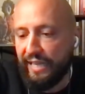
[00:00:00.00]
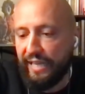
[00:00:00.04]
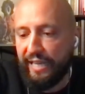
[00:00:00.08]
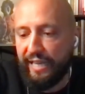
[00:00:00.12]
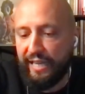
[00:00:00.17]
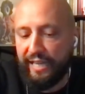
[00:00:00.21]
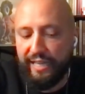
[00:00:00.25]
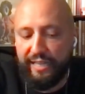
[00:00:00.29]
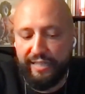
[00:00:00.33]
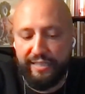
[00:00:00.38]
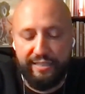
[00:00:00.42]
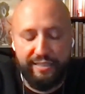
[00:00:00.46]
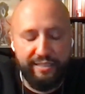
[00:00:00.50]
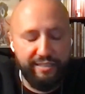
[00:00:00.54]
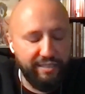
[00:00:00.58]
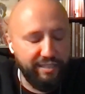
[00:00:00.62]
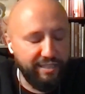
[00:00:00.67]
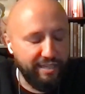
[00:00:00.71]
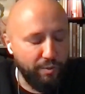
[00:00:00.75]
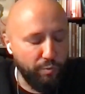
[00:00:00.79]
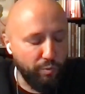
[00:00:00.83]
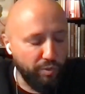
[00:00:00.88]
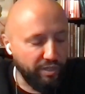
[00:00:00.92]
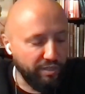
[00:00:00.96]
And
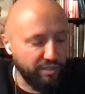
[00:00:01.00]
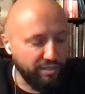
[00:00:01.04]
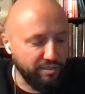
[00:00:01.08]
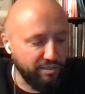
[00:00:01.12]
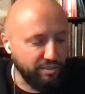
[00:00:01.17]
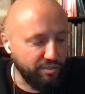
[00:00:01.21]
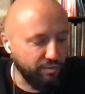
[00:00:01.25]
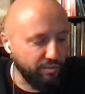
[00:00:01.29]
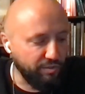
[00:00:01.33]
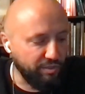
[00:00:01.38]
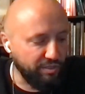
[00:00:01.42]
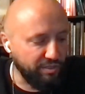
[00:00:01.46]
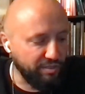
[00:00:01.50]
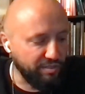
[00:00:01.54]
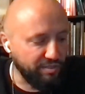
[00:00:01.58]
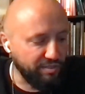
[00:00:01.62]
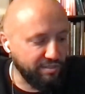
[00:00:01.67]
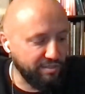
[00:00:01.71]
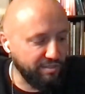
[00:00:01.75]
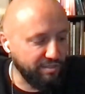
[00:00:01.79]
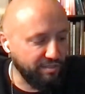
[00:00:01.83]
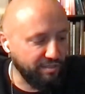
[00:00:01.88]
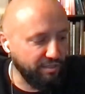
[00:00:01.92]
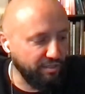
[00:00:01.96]
then I went into
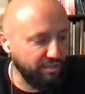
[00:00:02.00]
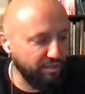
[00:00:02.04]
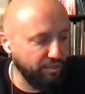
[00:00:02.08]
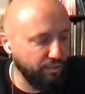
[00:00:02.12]
this